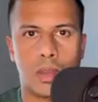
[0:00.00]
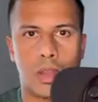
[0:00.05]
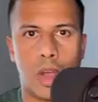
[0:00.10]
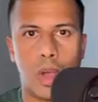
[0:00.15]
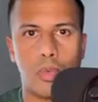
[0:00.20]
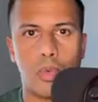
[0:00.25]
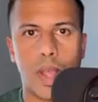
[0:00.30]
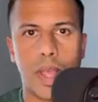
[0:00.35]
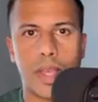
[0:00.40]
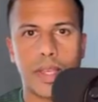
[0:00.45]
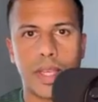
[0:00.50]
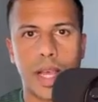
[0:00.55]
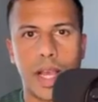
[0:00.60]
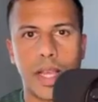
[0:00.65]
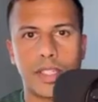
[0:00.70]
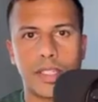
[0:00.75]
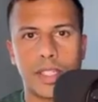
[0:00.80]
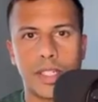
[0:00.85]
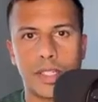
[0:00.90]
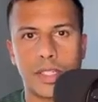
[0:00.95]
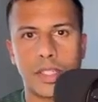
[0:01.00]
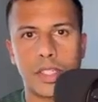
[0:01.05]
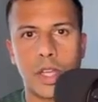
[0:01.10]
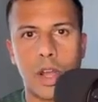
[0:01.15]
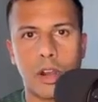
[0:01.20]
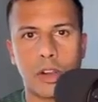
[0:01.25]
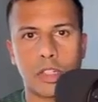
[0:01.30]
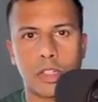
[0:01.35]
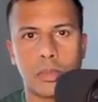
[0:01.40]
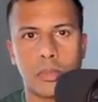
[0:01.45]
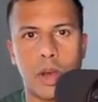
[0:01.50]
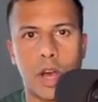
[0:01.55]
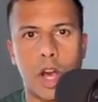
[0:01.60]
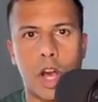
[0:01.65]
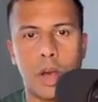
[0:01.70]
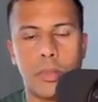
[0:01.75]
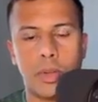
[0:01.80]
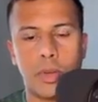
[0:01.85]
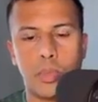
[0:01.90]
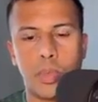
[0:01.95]
All right, guys, it's Dr.
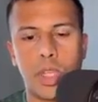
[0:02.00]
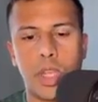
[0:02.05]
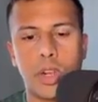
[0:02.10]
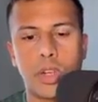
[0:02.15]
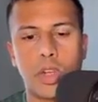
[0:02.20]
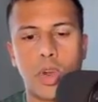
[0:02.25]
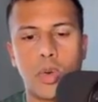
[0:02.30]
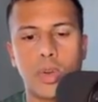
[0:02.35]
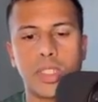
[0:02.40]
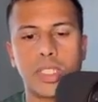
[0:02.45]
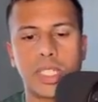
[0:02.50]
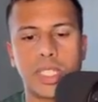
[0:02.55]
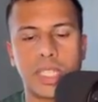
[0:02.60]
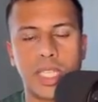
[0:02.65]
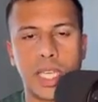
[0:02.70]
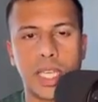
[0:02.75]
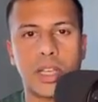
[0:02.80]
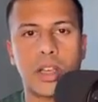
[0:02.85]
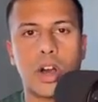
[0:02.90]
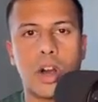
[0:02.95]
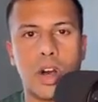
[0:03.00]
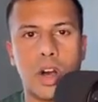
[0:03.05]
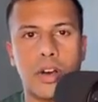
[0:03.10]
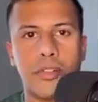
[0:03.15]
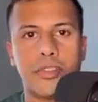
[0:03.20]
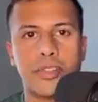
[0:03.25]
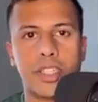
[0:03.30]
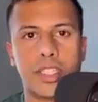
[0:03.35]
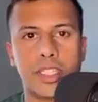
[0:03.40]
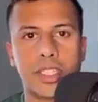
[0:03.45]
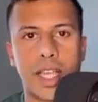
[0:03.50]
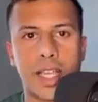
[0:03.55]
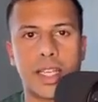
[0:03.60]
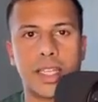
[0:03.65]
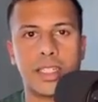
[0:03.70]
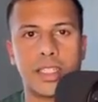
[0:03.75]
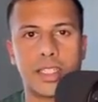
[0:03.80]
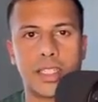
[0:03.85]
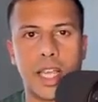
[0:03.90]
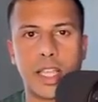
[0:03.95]
Muhammad. We are going to kick off the
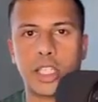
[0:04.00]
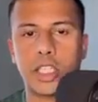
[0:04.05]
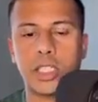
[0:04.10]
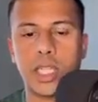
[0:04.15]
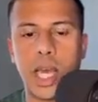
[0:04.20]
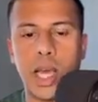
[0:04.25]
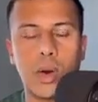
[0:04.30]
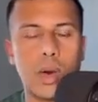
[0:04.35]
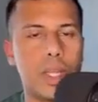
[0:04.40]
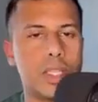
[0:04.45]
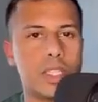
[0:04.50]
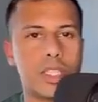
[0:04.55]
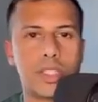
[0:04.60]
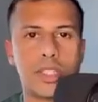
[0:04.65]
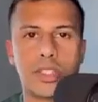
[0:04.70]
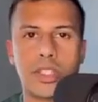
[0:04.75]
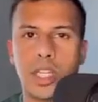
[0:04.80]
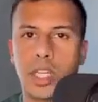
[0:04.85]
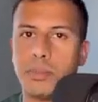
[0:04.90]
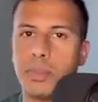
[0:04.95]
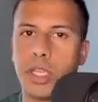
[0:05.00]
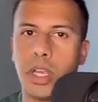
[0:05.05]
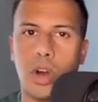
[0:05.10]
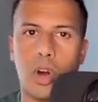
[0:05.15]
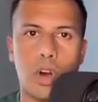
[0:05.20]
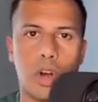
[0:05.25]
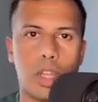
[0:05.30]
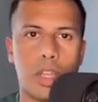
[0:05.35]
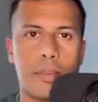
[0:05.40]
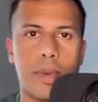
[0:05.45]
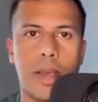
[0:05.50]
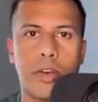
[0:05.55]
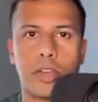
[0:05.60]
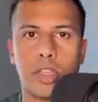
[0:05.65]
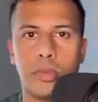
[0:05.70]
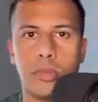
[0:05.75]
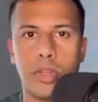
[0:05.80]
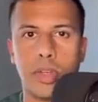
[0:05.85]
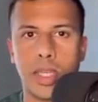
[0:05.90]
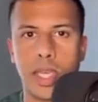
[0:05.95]
second section now, and this is going to be all about
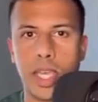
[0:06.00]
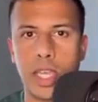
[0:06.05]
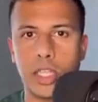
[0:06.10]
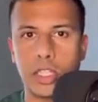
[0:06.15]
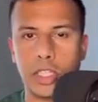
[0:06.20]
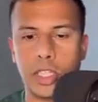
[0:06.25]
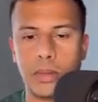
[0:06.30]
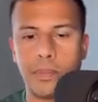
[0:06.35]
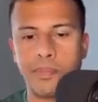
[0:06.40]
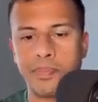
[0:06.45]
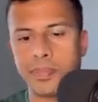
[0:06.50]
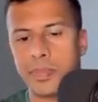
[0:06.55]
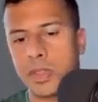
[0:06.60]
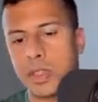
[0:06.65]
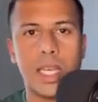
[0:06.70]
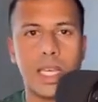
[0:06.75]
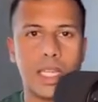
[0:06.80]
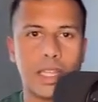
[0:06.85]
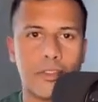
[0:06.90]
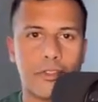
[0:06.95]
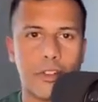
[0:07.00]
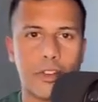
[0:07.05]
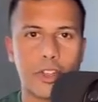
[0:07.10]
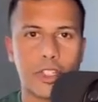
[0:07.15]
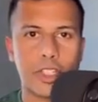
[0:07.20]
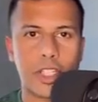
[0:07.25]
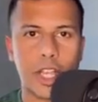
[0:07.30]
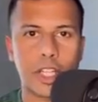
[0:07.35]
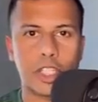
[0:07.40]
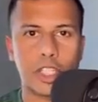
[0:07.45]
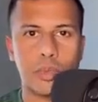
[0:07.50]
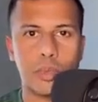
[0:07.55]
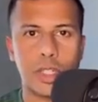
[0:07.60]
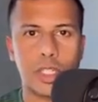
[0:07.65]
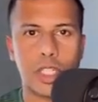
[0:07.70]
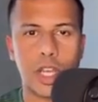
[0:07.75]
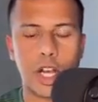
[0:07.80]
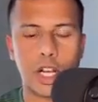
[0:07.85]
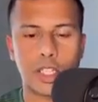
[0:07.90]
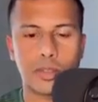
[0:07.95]
communication. In the first section, we
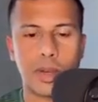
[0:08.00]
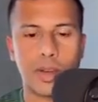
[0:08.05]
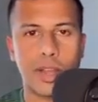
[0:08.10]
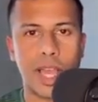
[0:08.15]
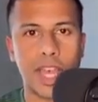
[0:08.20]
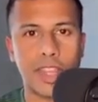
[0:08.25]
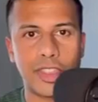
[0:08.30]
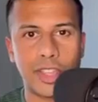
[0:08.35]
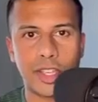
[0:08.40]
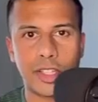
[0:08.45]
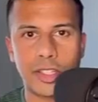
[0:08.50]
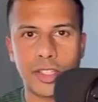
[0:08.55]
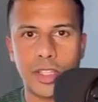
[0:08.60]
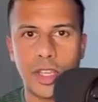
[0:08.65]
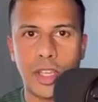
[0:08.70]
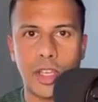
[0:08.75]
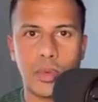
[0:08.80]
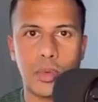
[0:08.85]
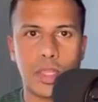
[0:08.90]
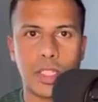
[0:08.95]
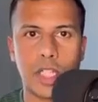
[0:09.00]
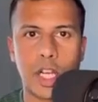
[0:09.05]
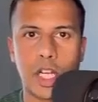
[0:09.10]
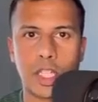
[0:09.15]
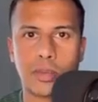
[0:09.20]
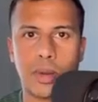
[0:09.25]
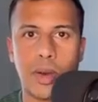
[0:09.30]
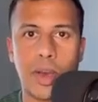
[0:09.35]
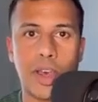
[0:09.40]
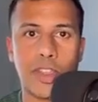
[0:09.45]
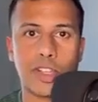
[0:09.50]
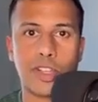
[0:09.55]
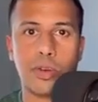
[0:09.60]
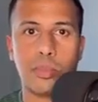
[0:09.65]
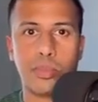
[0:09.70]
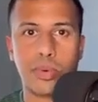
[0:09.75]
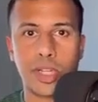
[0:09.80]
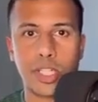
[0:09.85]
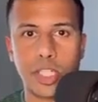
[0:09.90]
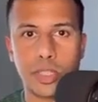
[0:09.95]
talked about ethics, we talked about ethical
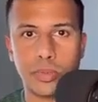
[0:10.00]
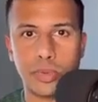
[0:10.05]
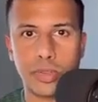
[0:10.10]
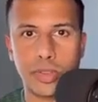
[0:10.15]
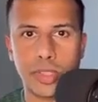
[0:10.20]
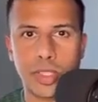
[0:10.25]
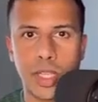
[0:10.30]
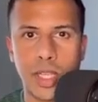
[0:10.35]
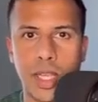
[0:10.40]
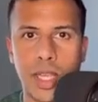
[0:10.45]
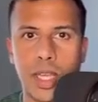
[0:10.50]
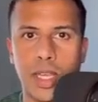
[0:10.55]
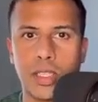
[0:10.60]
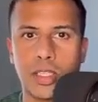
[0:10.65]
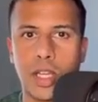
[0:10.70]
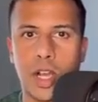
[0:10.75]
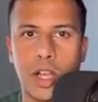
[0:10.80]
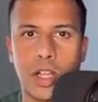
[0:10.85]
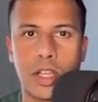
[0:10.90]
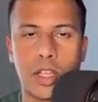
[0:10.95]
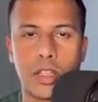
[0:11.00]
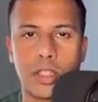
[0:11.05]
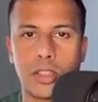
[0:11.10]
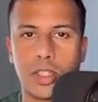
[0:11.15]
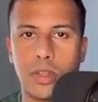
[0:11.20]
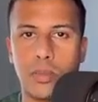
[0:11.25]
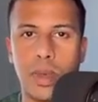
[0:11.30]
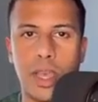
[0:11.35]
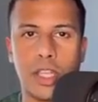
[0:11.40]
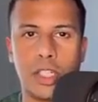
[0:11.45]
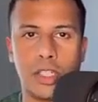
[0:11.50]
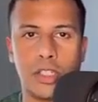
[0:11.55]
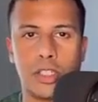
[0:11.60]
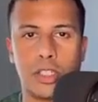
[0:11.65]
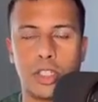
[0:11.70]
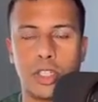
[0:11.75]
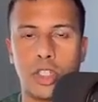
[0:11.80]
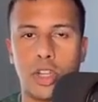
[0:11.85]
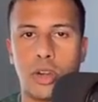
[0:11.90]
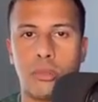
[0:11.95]
principles, talking to patients,
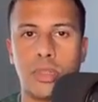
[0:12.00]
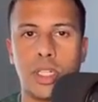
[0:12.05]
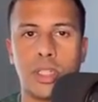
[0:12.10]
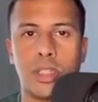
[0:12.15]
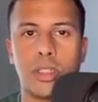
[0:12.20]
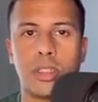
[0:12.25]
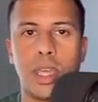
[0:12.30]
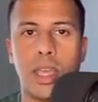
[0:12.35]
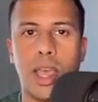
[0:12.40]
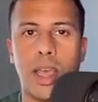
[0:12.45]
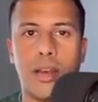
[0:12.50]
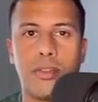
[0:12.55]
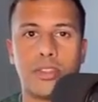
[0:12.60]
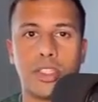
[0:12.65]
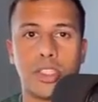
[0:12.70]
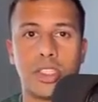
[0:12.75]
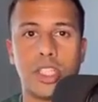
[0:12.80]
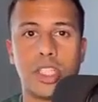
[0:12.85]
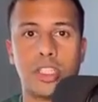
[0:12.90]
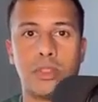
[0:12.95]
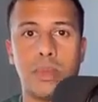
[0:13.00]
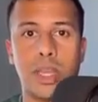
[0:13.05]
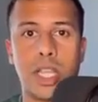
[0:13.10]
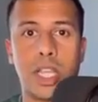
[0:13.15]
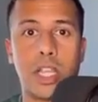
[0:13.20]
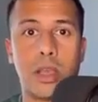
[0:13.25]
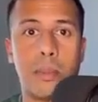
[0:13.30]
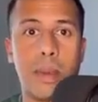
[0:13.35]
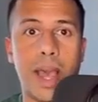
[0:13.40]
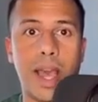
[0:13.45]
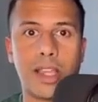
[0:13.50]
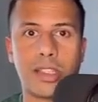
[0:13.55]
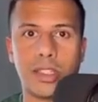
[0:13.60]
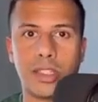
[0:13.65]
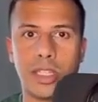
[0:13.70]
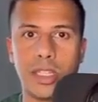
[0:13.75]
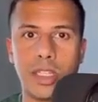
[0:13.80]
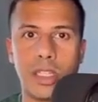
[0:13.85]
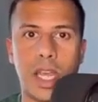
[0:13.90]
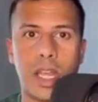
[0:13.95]
determining they have decision-making
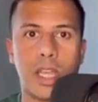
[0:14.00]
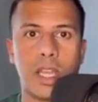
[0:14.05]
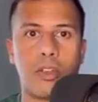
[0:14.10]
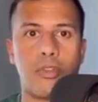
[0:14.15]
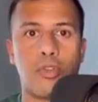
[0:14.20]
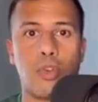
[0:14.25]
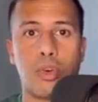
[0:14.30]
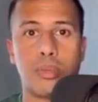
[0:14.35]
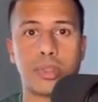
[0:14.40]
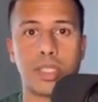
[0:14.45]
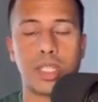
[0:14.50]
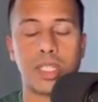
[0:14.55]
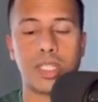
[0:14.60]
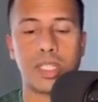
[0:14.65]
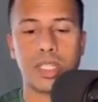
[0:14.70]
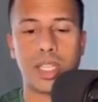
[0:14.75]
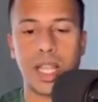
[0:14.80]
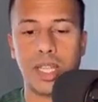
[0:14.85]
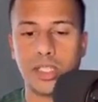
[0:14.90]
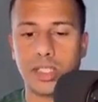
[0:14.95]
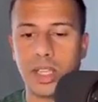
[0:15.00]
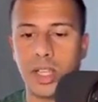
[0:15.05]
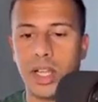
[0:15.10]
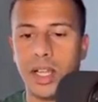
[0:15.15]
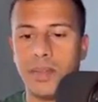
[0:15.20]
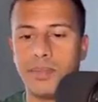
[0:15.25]
capacity, getting informed consent.